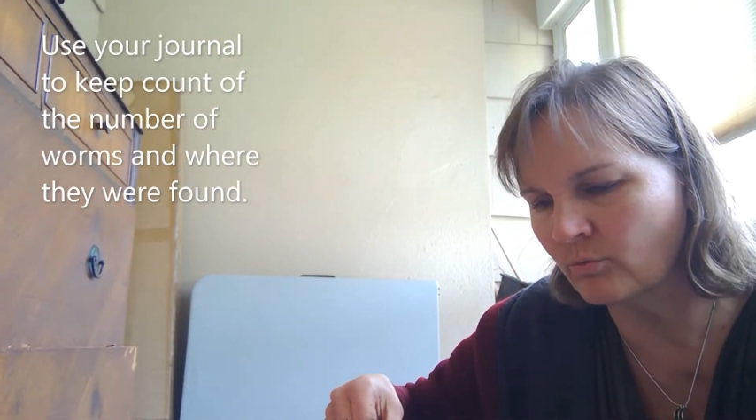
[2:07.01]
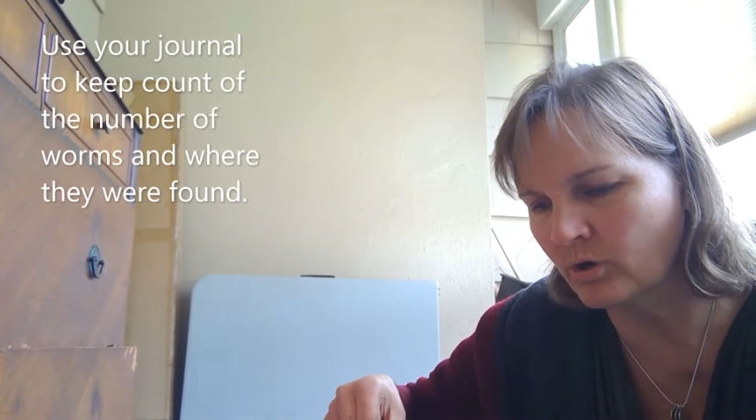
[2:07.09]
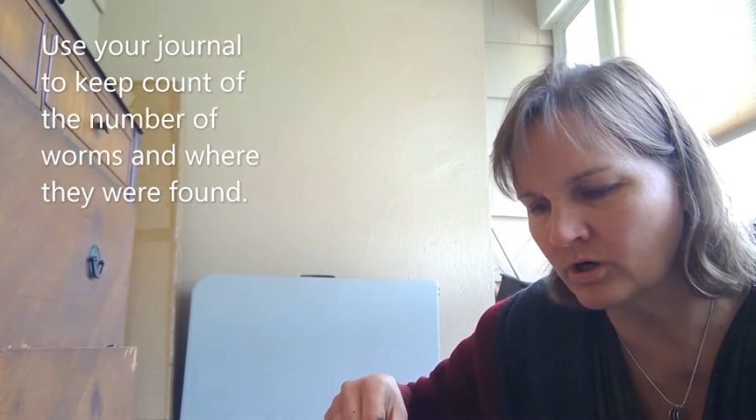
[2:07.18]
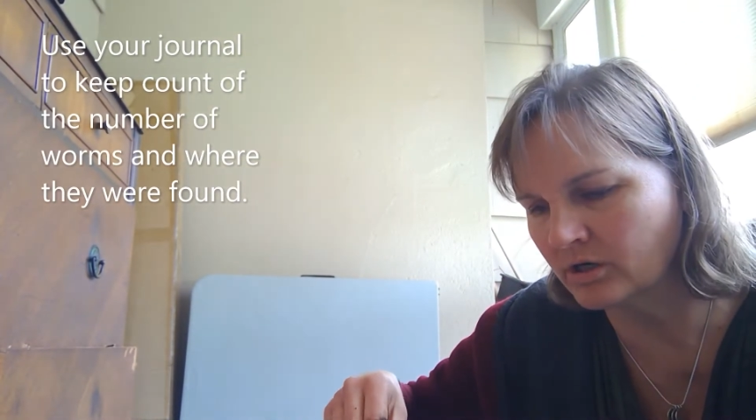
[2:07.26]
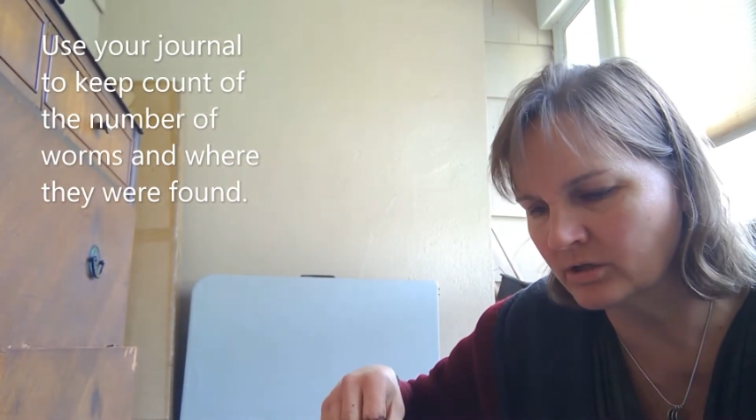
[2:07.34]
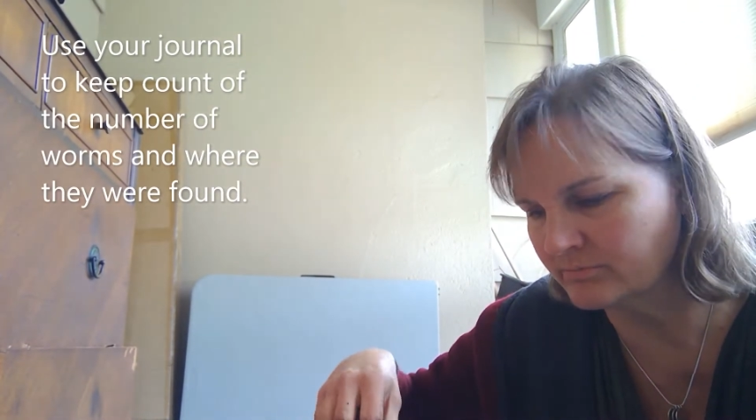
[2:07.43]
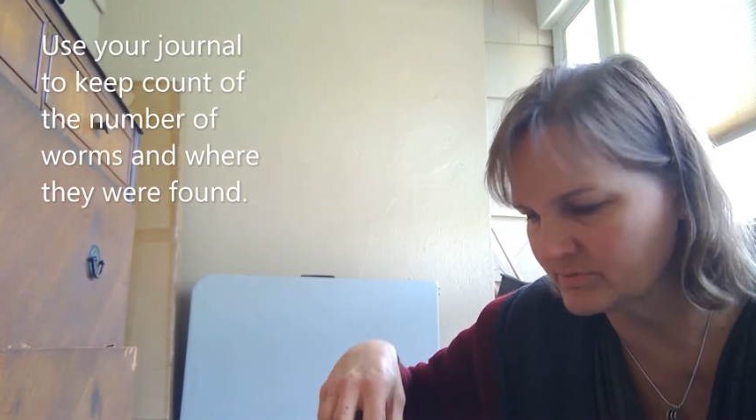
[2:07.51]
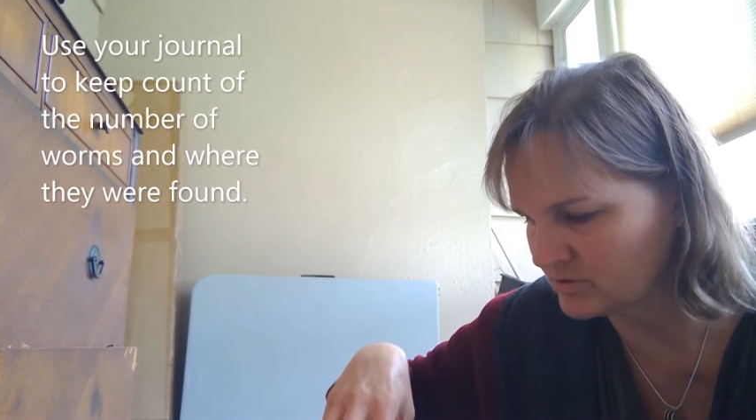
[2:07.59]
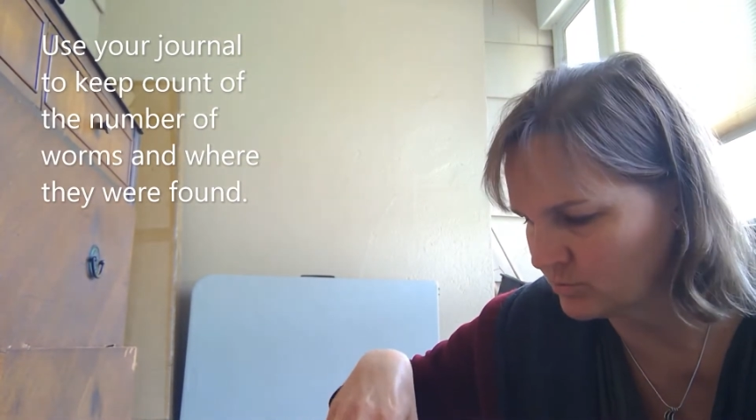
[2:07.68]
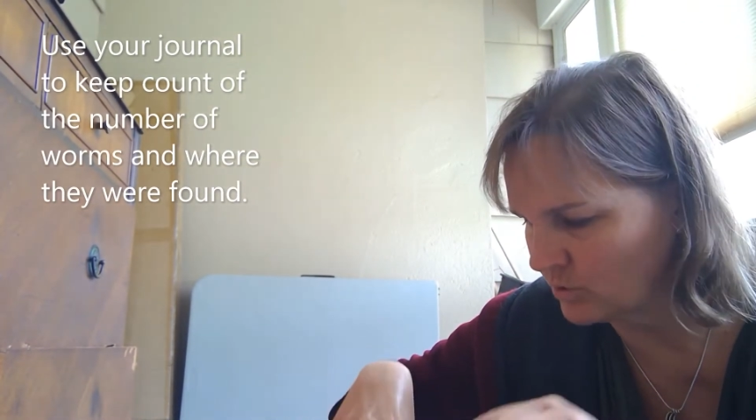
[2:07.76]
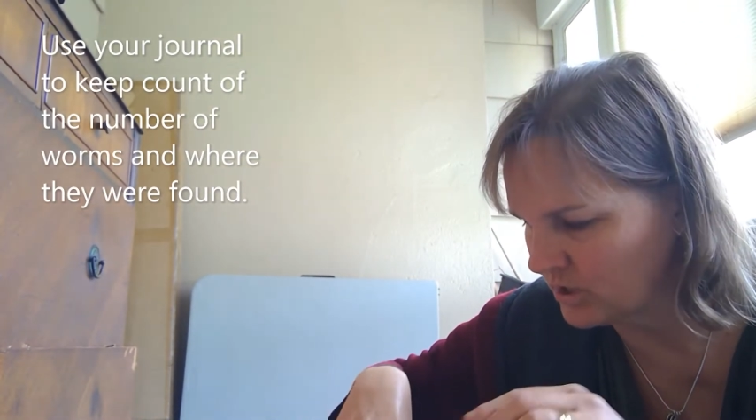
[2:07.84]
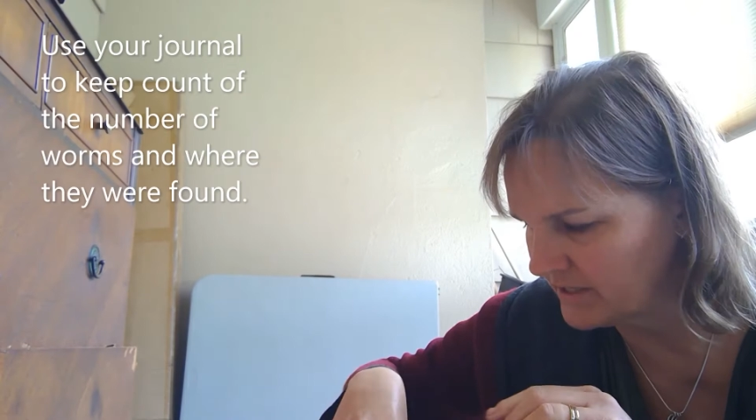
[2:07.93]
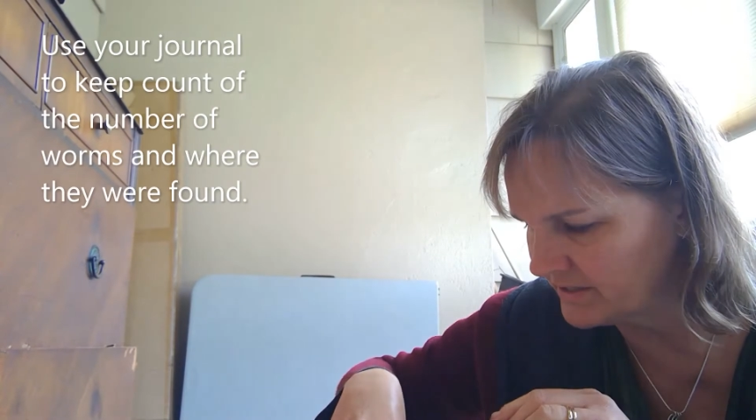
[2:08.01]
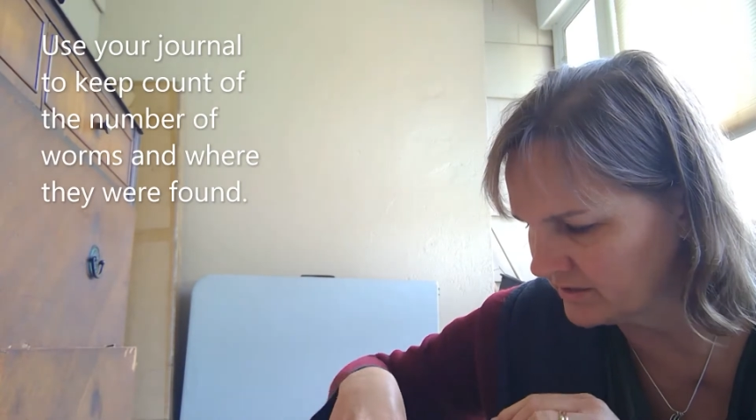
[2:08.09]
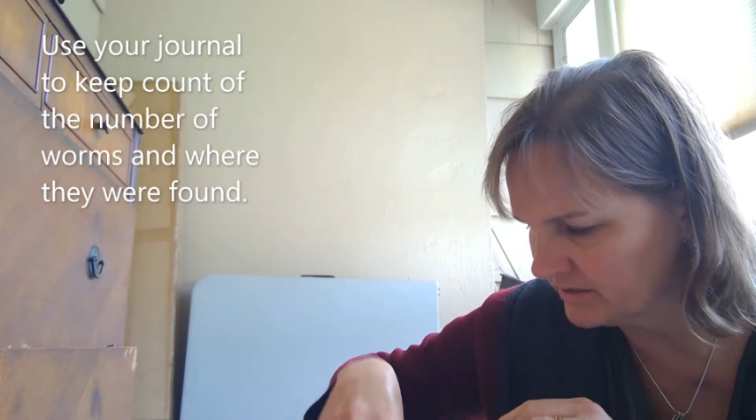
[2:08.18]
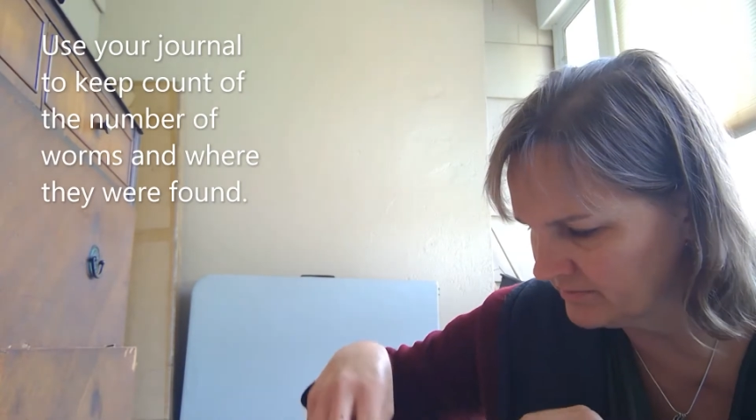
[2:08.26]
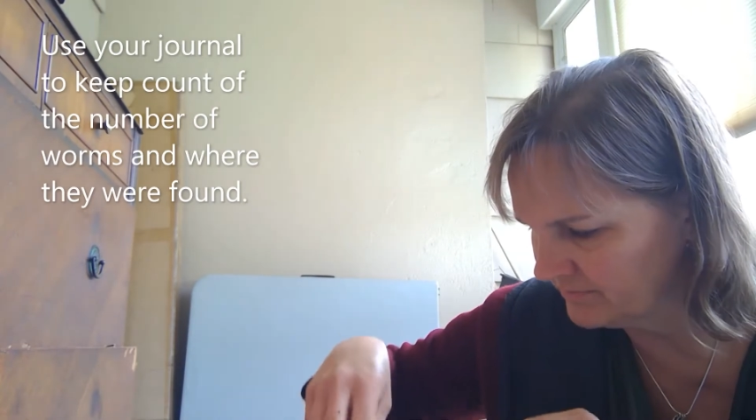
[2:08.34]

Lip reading: worms. 1.